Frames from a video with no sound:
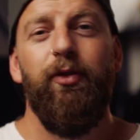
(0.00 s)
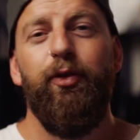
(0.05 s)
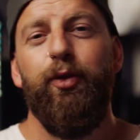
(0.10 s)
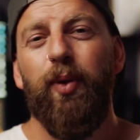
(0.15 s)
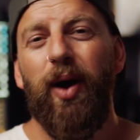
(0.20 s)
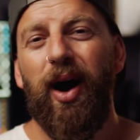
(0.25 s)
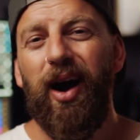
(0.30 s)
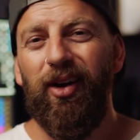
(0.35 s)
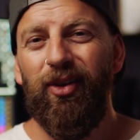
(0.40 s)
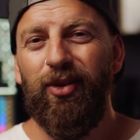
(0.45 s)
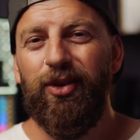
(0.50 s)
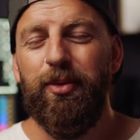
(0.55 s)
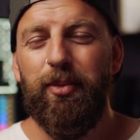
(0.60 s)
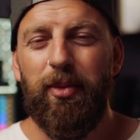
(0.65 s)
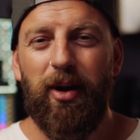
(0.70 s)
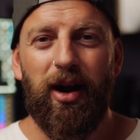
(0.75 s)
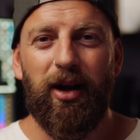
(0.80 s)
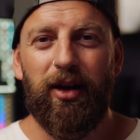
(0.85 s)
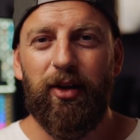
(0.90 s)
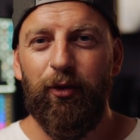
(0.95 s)
If you are on the
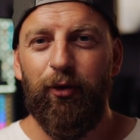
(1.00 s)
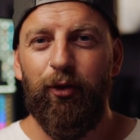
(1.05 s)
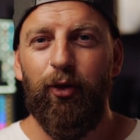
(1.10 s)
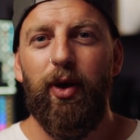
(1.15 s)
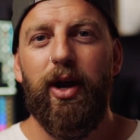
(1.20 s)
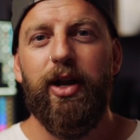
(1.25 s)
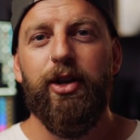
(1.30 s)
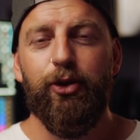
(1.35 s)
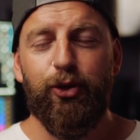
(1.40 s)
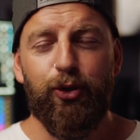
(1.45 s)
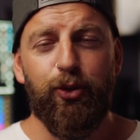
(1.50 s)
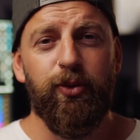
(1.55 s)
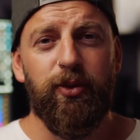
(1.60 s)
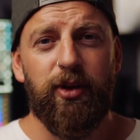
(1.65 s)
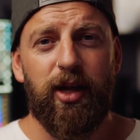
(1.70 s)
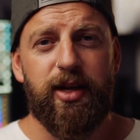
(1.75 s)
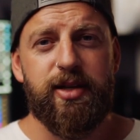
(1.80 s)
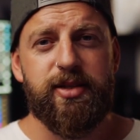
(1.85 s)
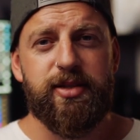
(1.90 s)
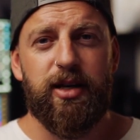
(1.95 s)
market for a new
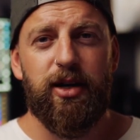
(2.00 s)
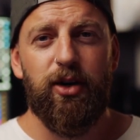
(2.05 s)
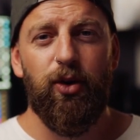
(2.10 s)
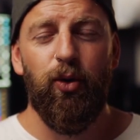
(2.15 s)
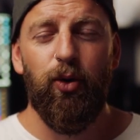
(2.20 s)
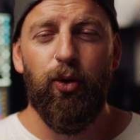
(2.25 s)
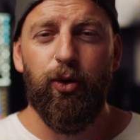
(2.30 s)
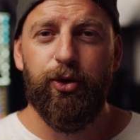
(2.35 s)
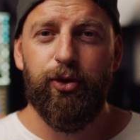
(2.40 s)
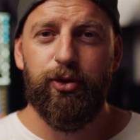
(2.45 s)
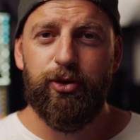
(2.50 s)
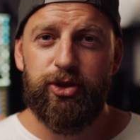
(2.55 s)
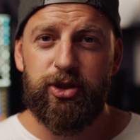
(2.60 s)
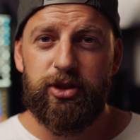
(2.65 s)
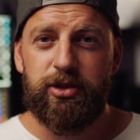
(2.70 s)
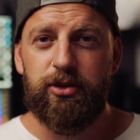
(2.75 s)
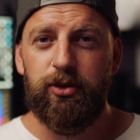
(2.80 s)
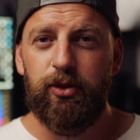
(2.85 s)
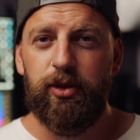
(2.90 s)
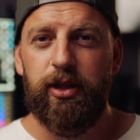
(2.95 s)
laser or you're
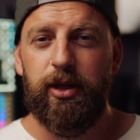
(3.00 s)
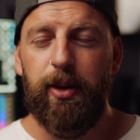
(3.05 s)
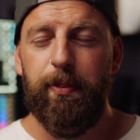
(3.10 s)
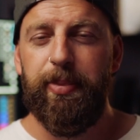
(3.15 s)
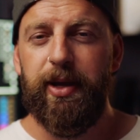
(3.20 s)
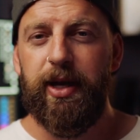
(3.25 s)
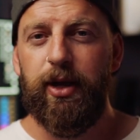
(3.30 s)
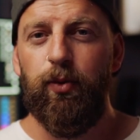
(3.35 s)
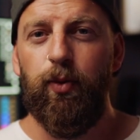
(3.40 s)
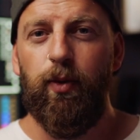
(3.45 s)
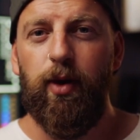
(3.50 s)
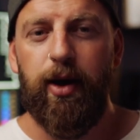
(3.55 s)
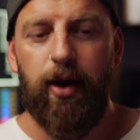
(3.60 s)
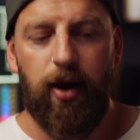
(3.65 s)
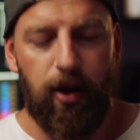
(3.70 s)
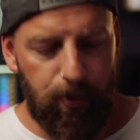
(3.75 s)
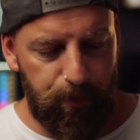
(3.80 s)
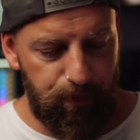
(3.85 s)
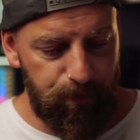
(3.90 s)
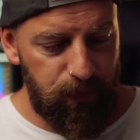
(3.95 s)
just looking to pick one
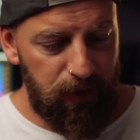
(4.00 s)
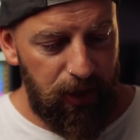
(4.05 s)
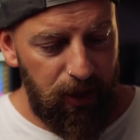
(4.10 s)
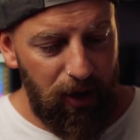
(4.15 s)
up,